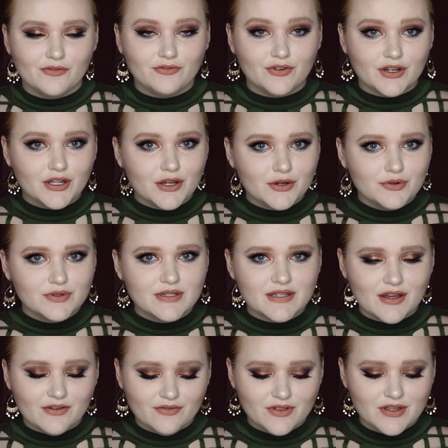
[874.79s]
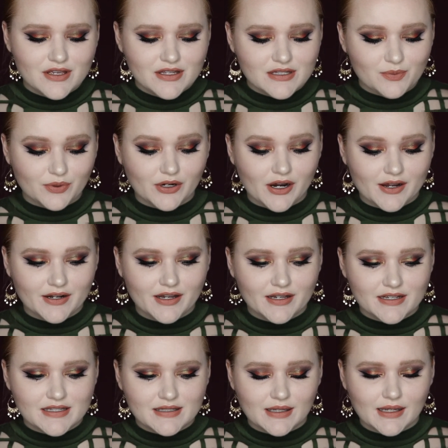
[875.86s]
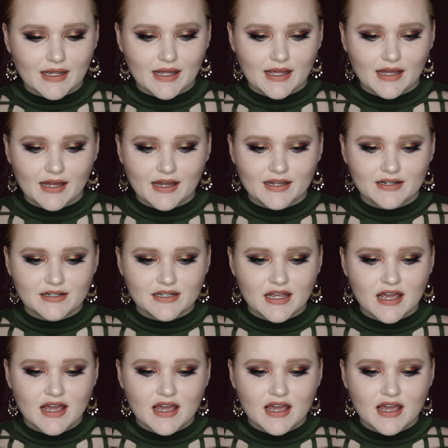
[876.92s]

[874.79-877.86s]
videos of these products and